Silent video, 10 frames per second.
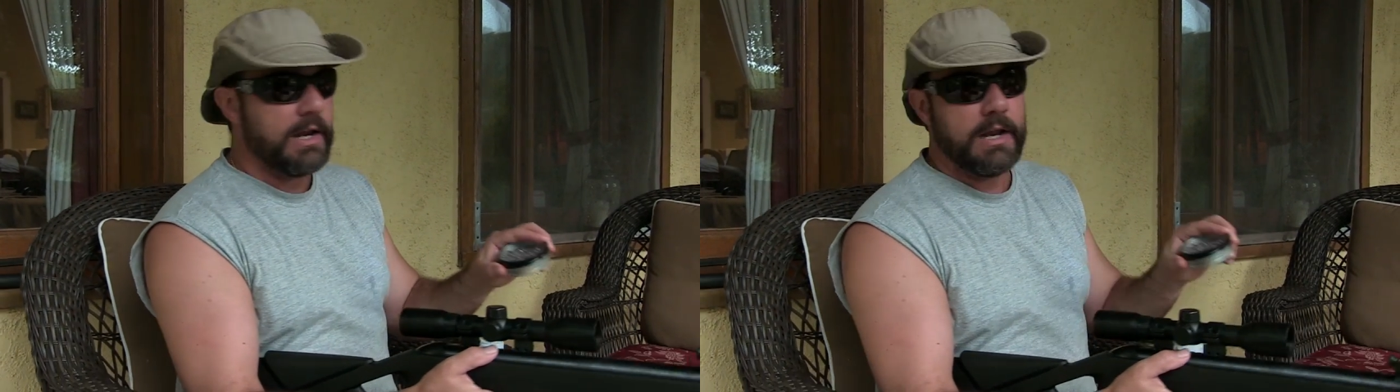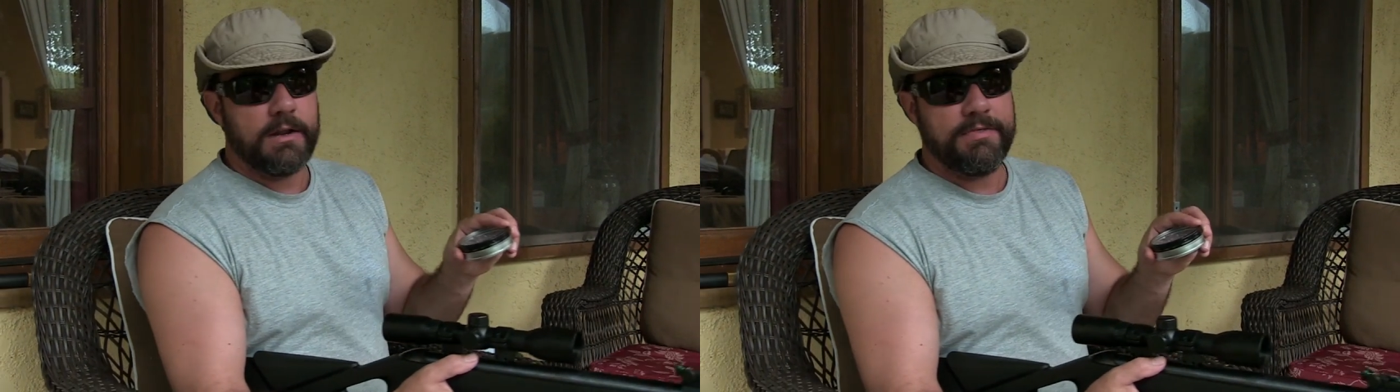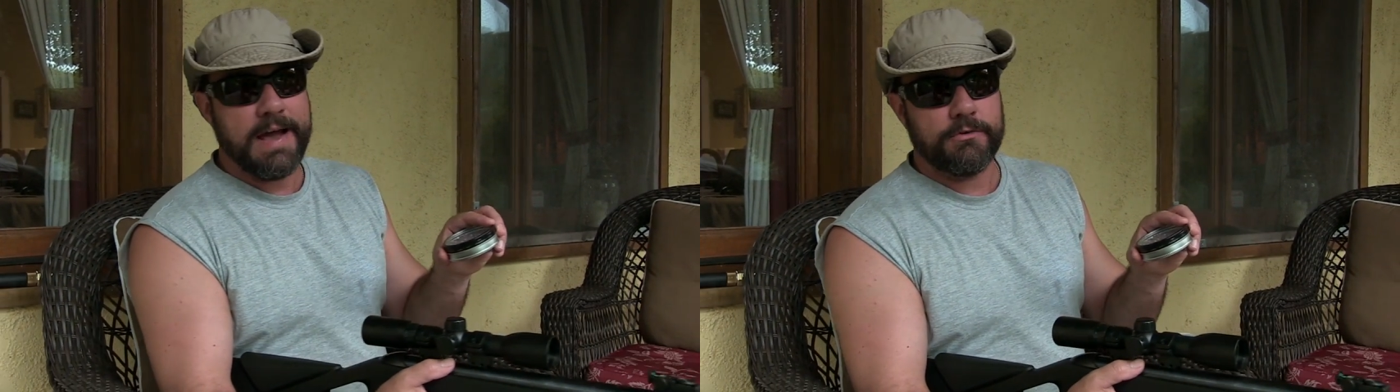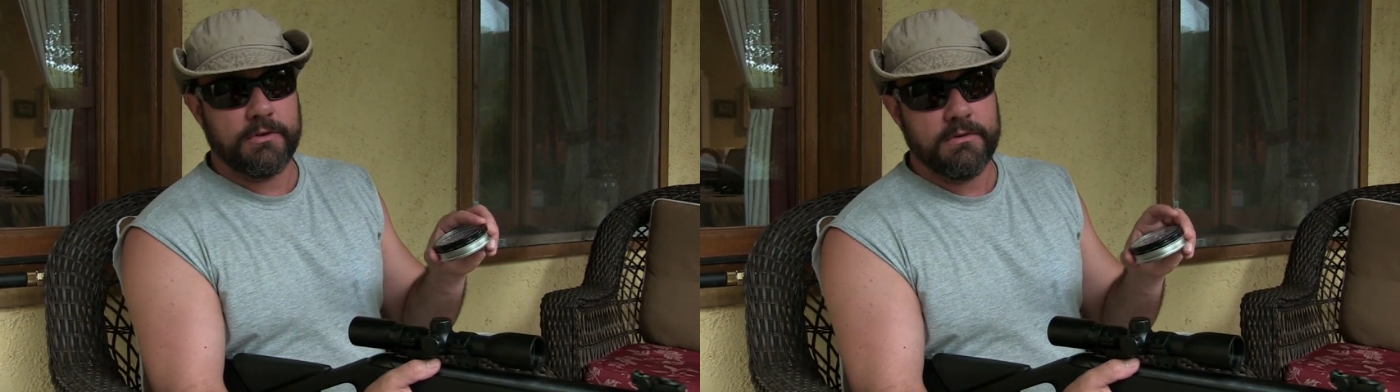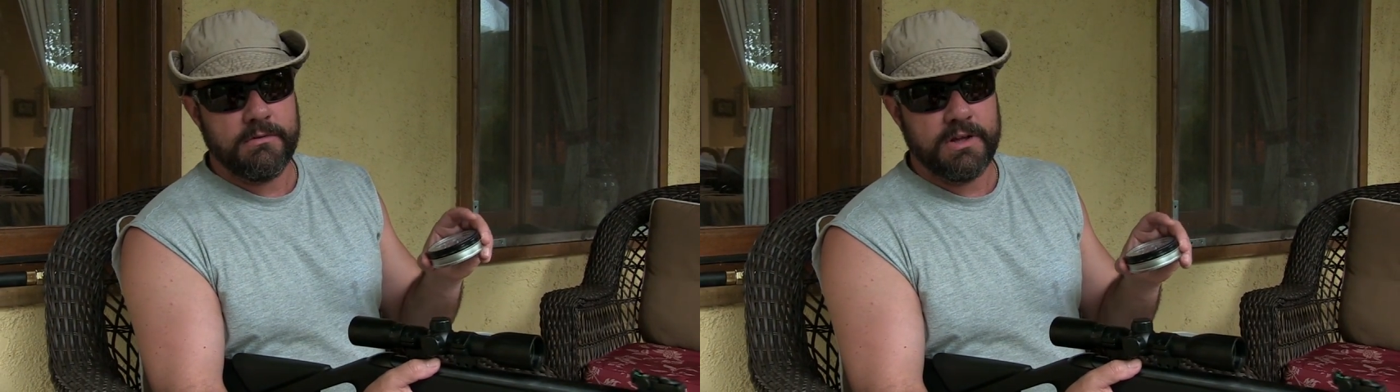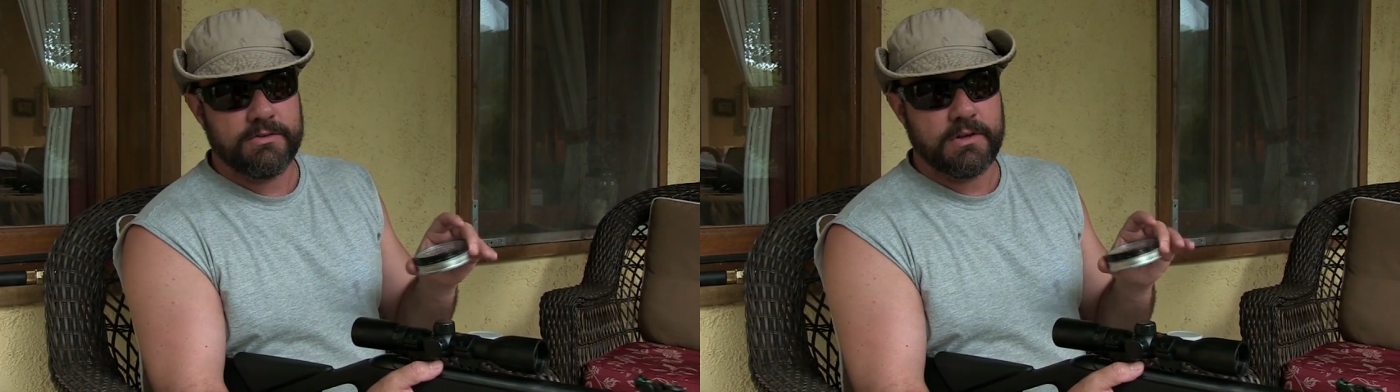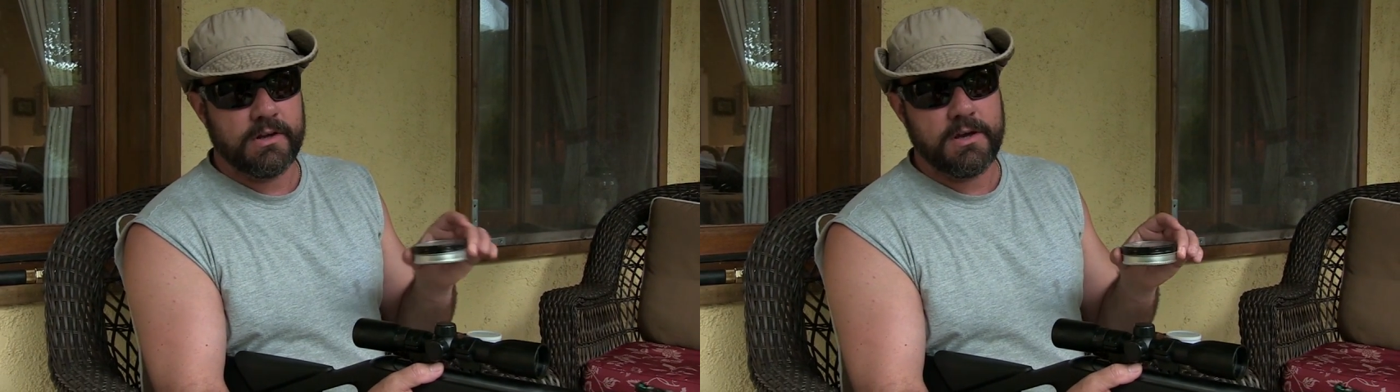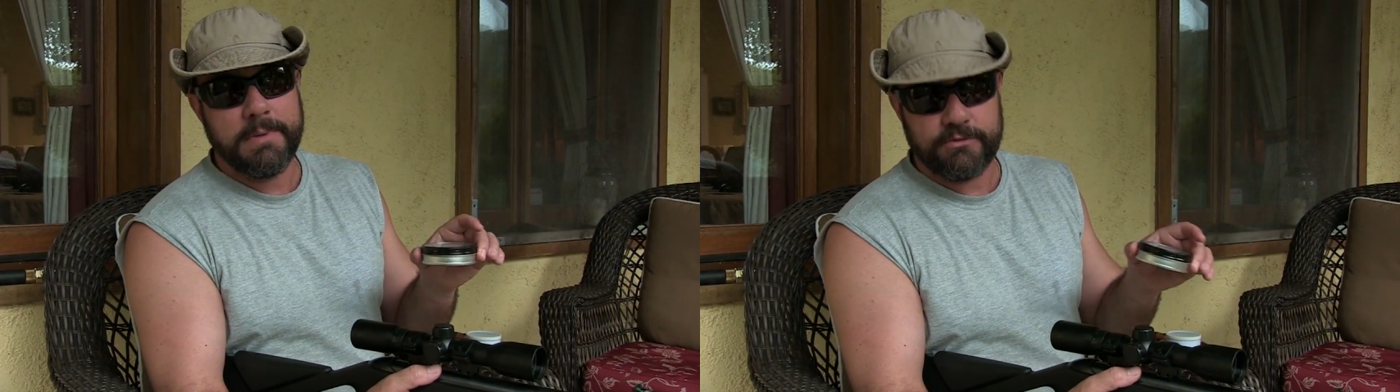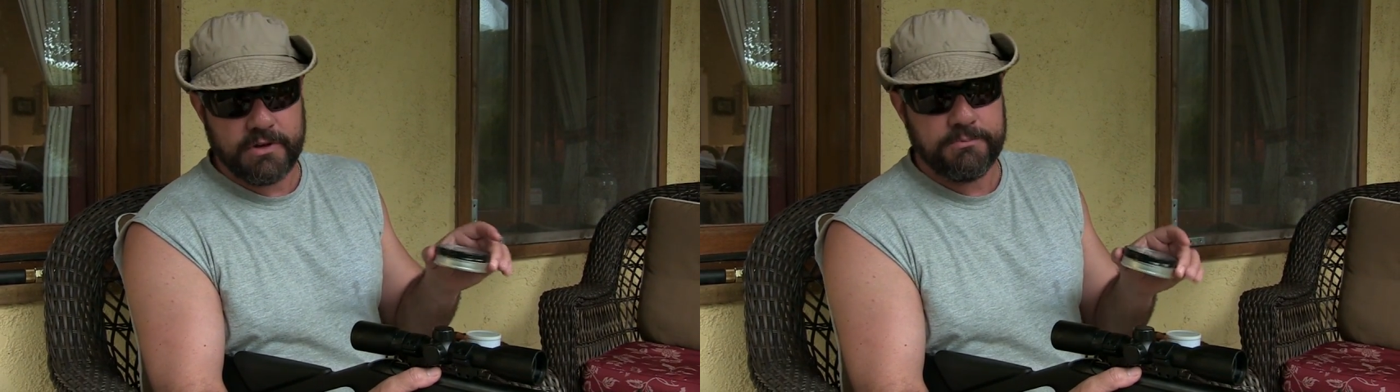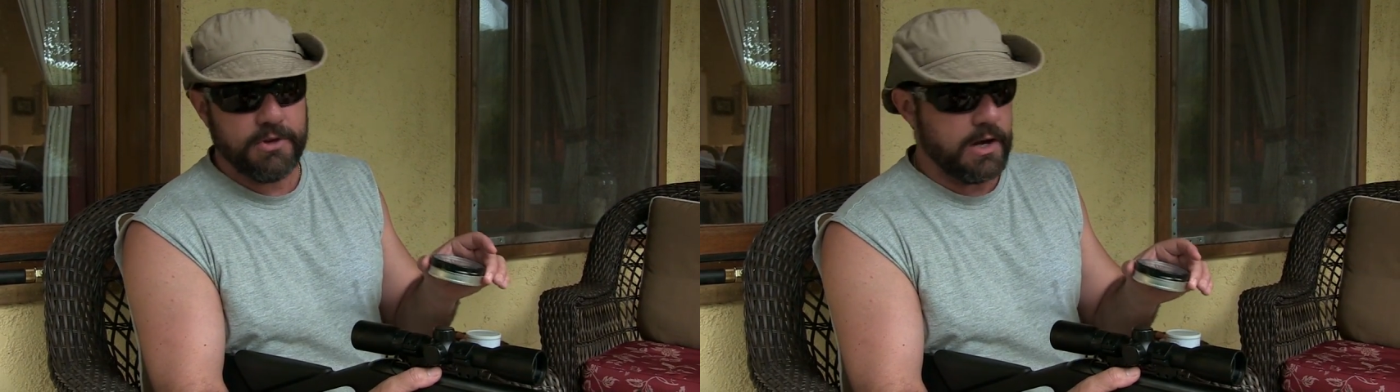out at 1,000, it's going to come out
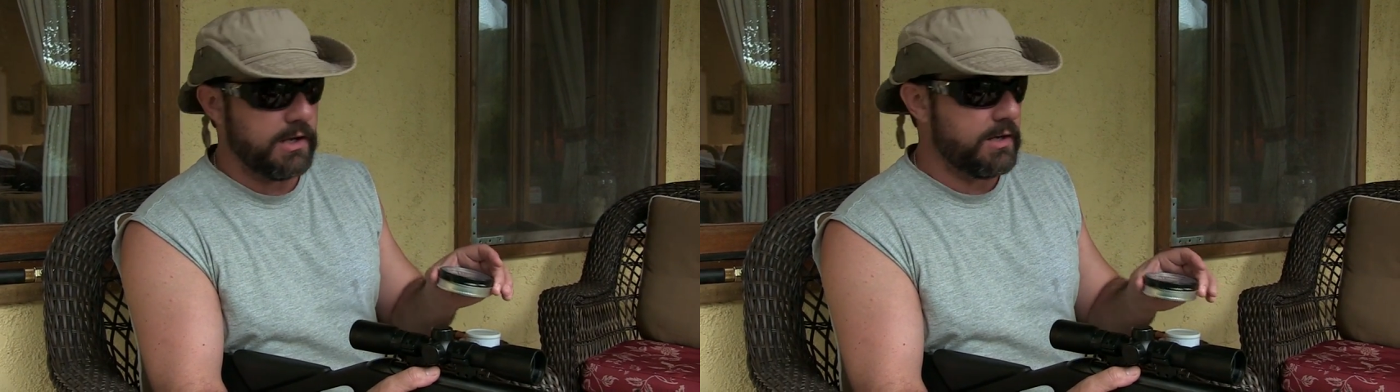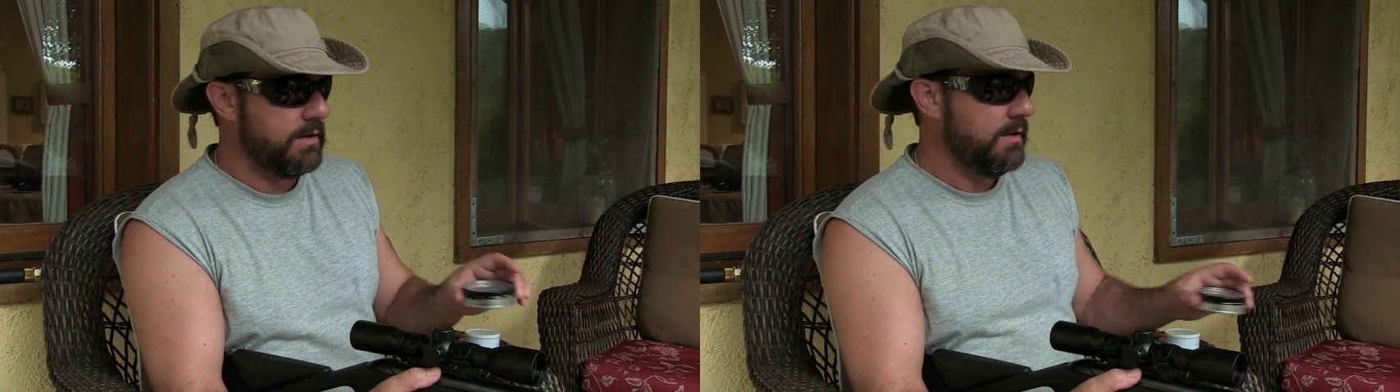subsonic